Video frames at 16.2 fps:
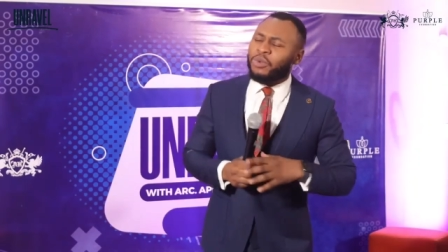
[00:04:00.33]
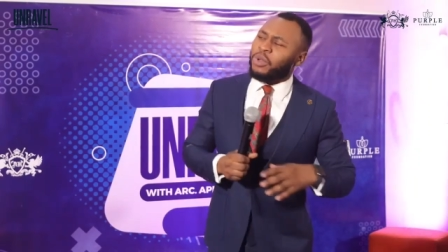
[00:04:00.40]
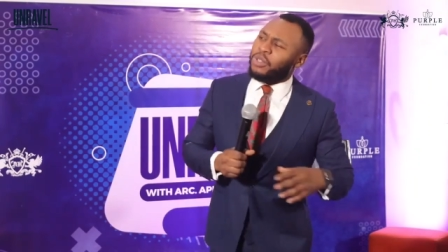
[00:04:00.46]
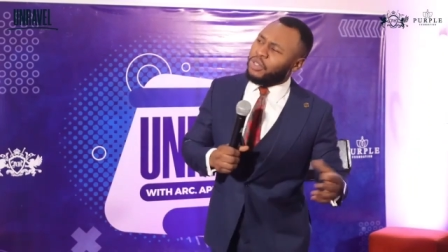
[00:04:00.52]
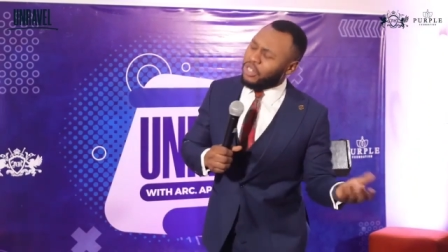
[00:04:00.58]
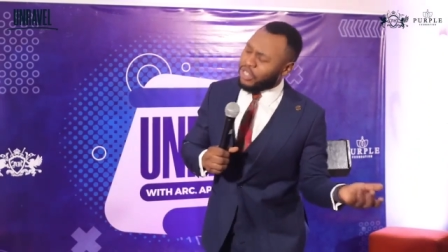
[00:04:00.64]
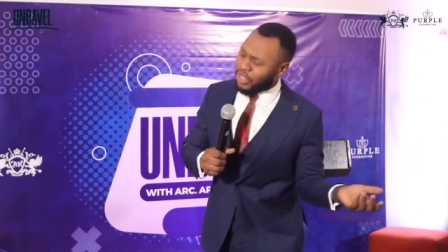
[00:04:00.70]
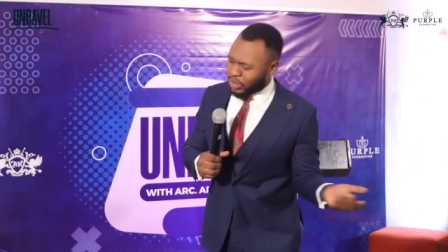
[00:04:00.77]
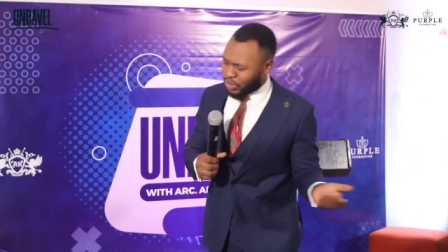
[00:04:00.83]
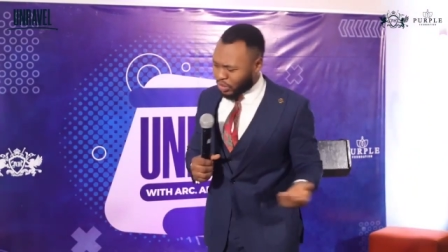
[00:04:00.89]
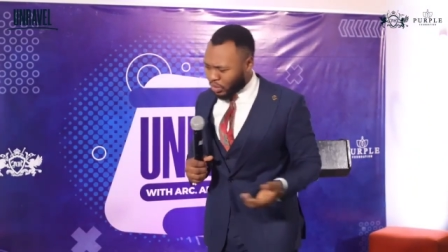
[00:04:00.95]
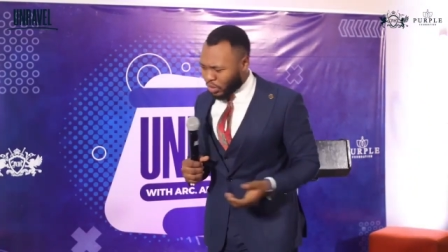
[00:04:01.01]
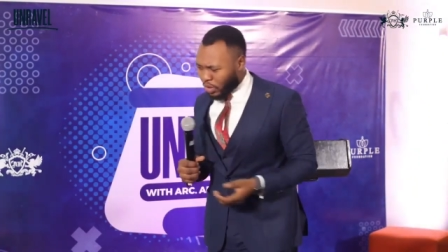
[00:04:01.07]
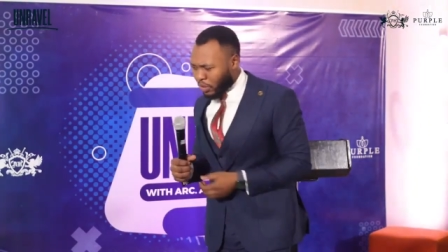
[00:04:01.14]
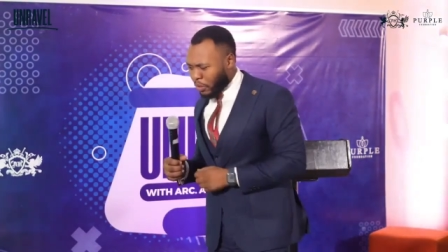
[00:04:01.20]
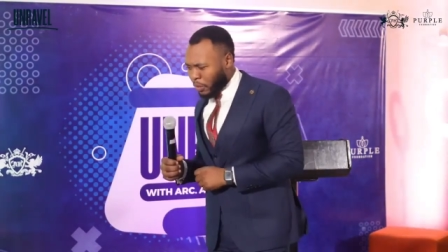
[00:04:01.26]
it was such a
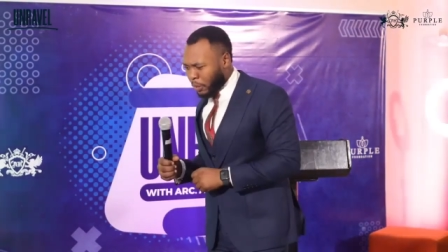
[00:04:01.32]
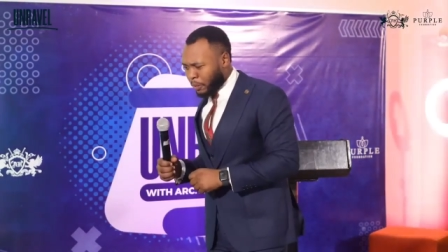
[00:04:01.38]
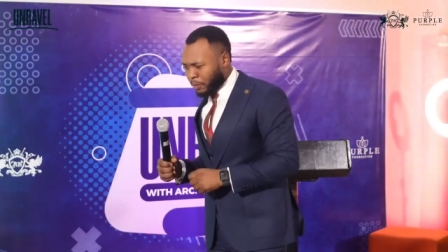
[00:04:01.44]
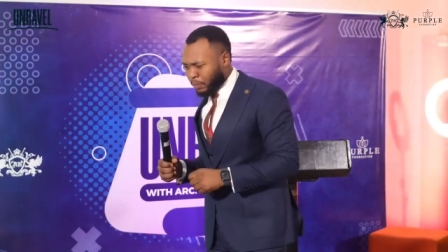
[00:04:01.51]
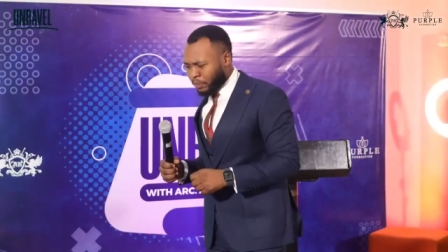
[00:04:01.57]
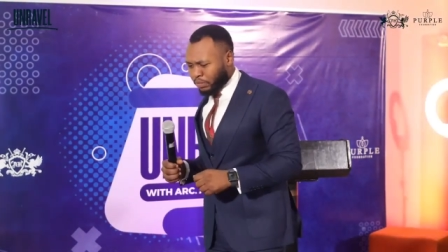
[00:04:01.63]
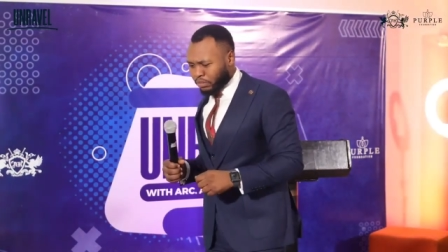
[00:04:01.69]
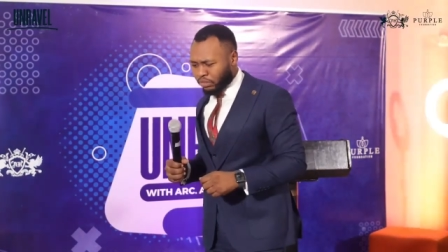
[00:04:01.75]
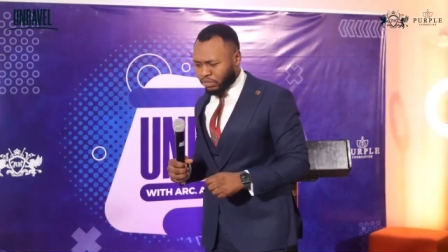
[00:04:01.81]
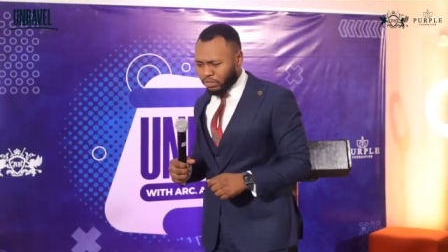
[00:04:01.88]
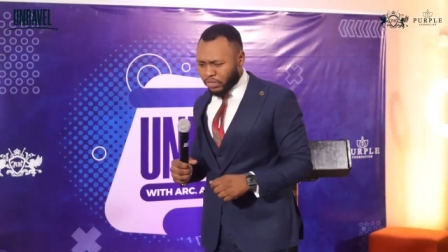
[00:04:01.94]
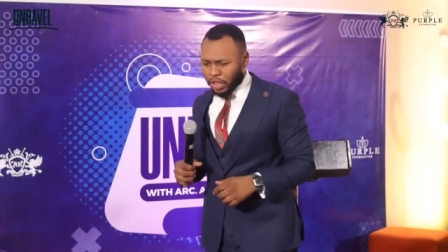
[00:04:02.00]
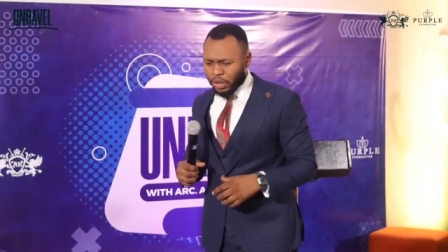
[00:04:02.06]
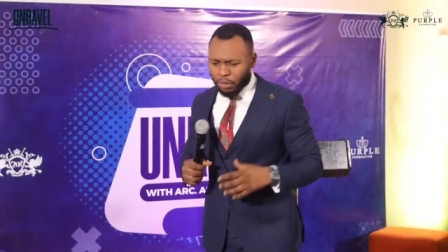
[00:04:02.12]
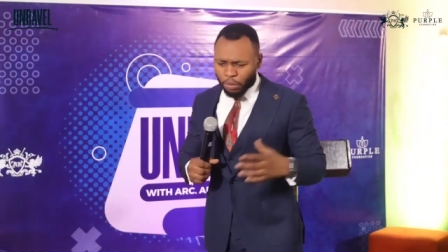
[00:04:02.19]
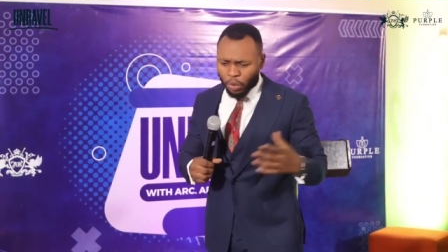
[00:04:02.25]
struggle,
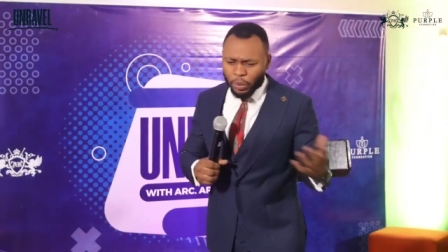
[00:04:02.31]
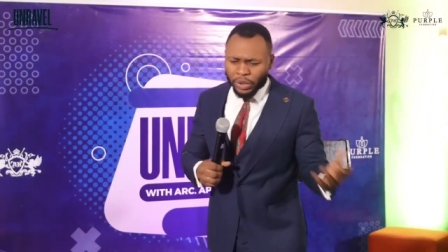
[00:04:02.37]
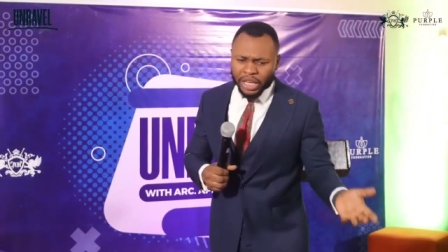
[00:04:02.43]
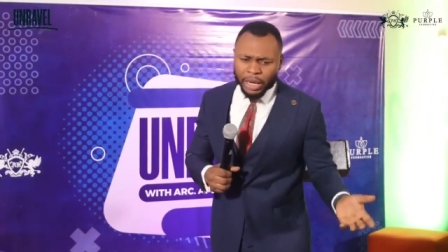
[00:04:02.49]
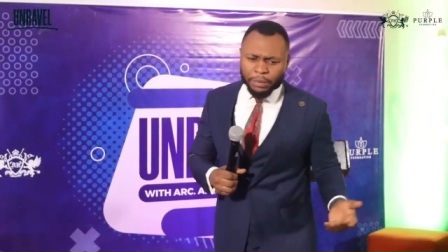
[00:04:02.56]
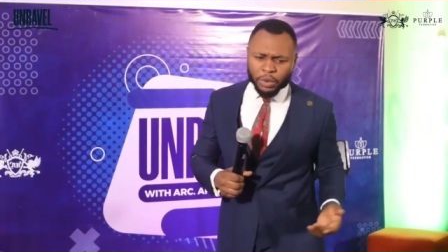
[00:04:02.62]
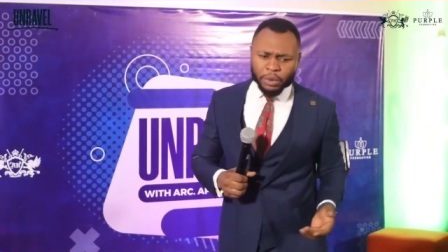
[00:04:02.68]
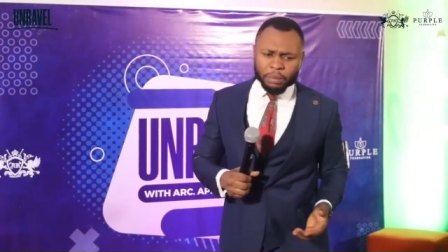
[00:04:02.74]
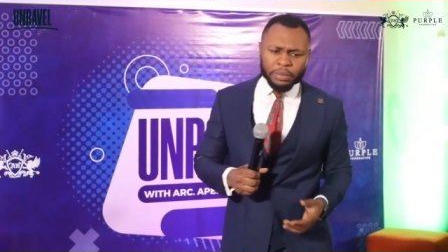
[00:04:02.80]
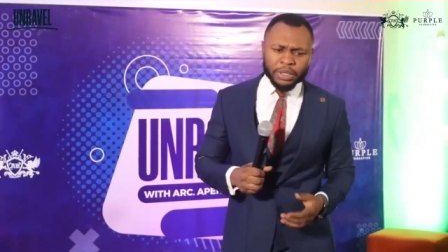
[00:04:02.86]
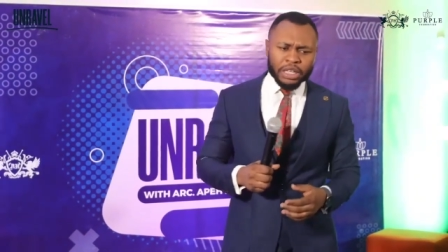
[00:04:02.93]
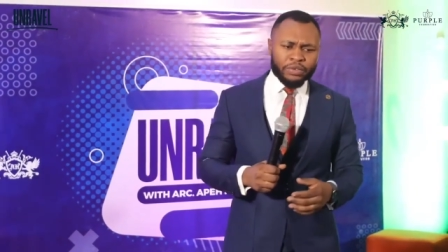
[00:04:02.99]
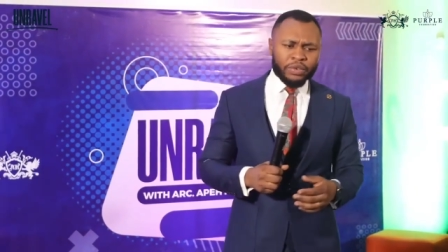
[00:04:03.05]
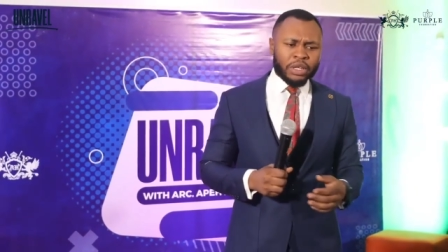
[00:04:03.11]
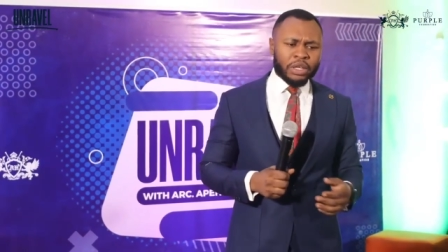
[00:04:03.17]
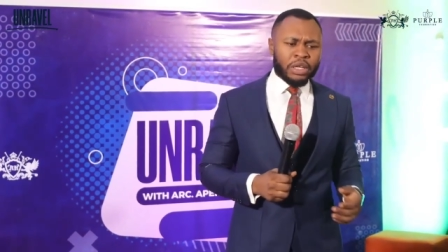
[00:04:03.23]
but we kept on
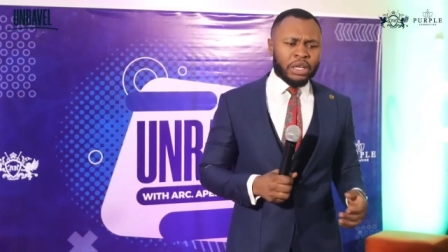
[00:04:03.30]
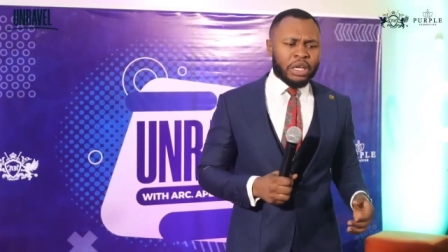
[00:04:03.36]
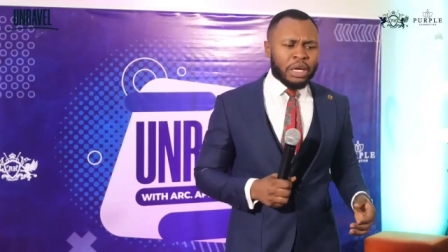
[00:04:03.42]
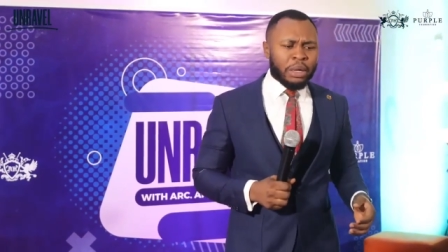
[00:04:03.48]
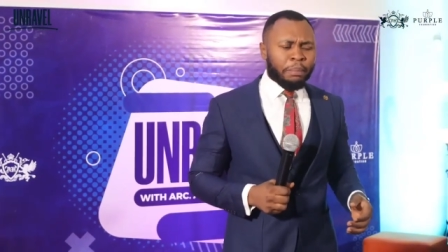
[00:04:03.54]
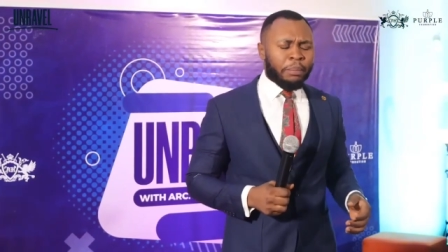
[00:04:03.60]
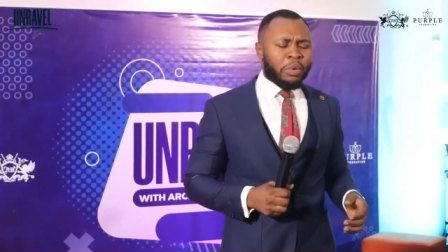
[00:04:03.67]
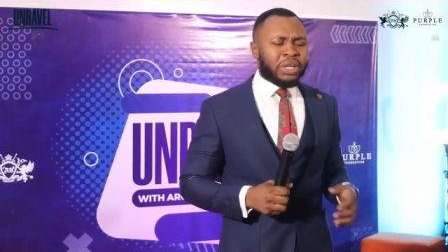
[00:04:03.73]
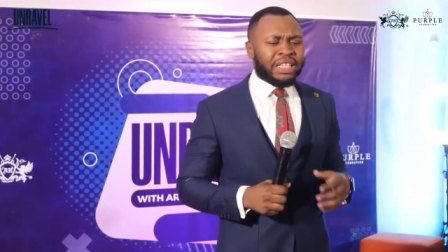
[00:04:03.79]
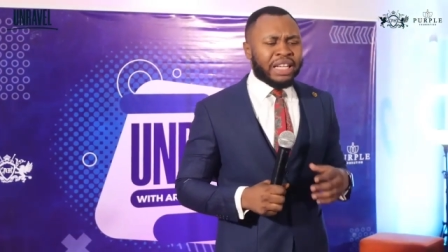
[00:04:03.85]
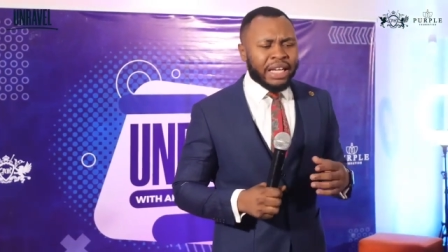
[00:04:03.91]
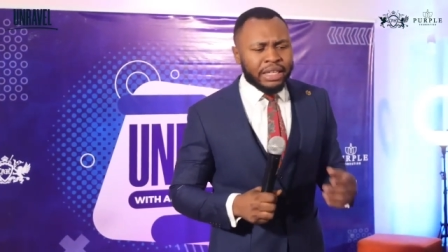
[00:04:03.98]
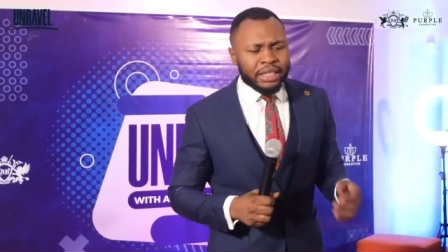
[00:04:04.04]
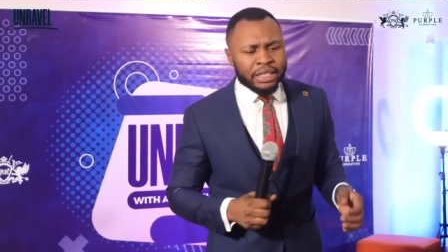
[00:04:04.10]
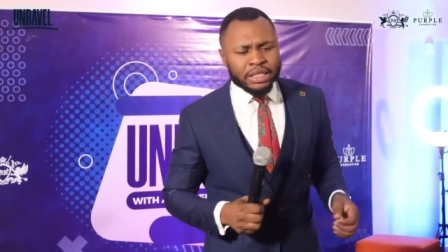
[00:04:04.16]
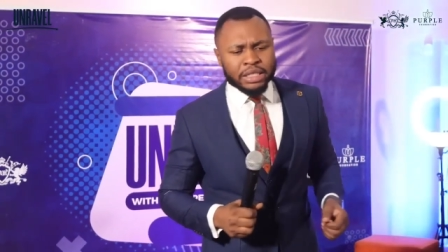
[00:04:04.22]
believing. But
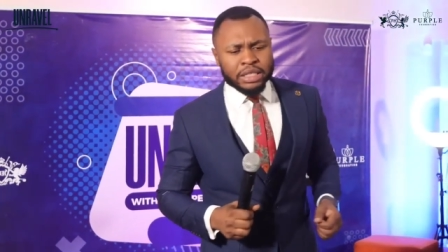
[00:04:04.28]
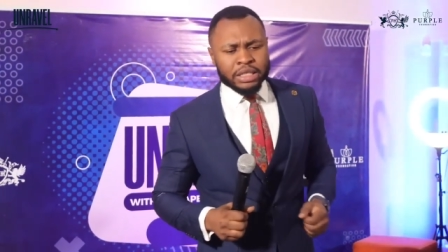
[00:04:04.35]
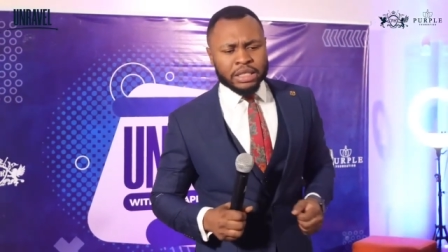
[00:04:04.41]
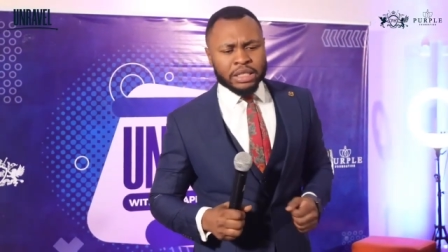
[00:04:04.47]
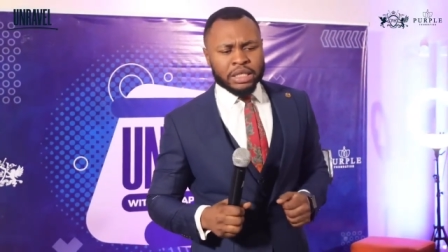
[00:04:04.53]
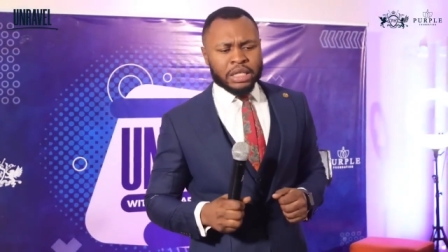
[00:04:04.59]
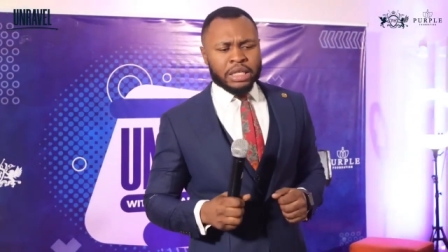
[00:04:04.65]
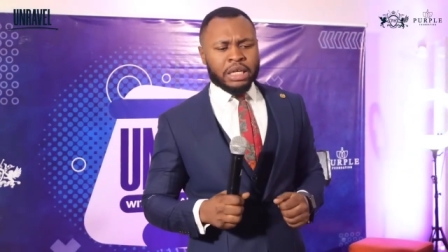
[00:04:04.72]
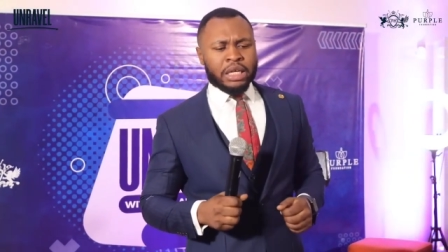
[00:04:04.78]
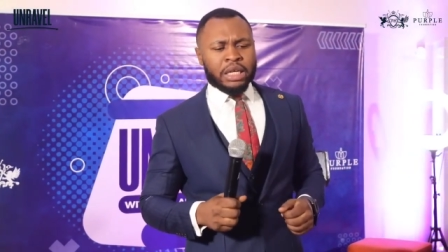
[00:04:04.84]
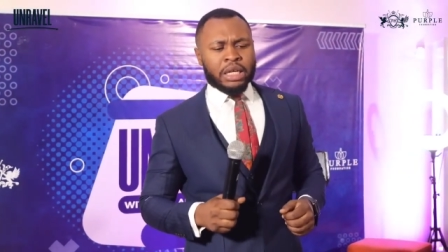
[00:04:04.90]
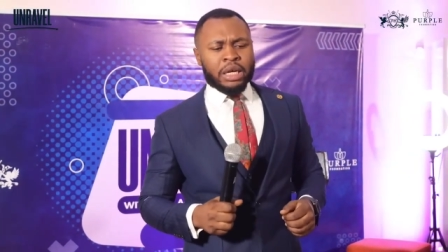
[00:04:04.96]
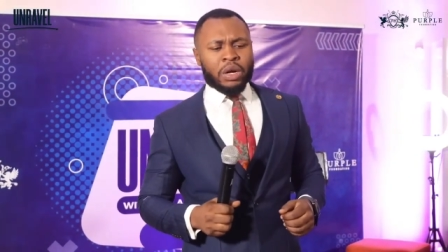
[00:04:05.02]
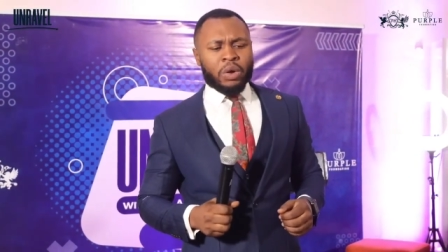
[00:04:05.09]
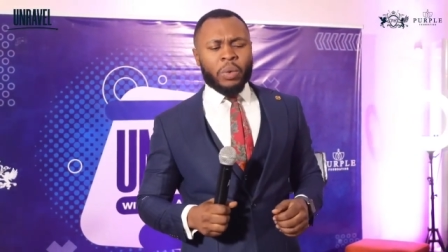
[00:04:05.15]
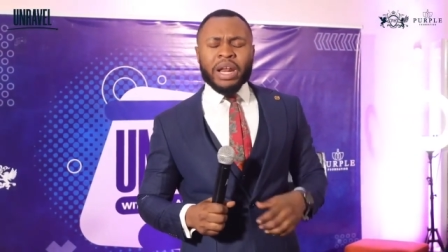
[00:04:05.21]
then
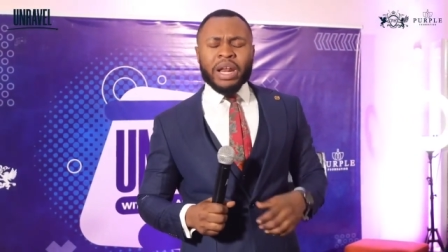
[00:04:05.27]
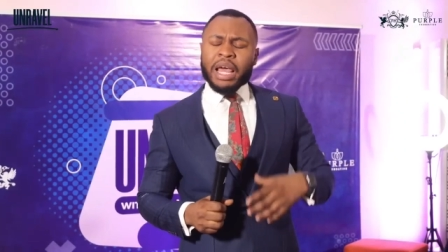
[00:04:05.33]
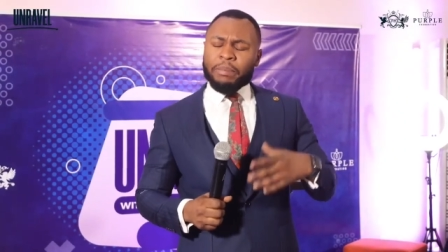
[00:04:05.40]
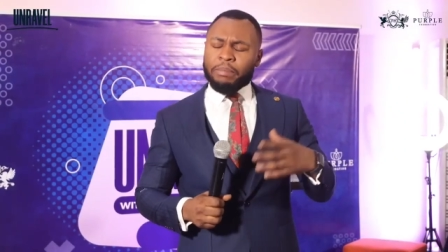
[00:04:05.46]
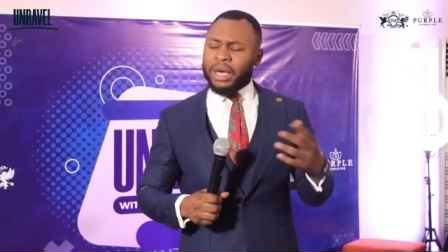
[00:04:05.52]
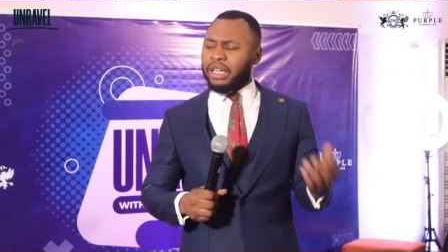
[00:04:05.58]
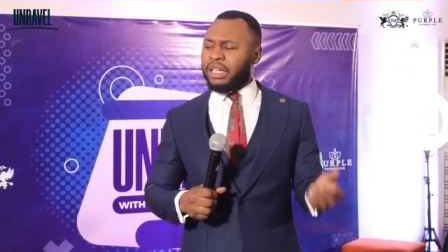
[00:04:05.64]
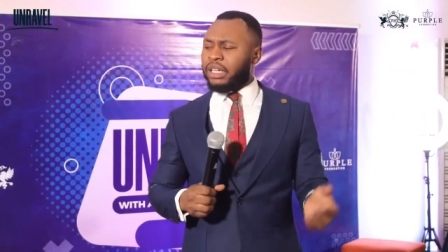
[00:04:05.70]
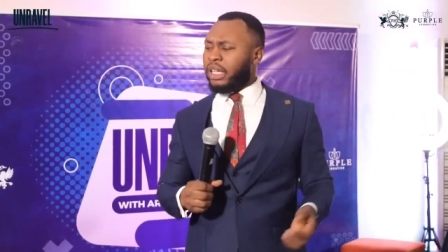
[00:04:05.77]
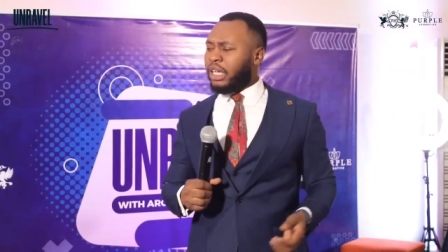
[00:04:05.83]
when I met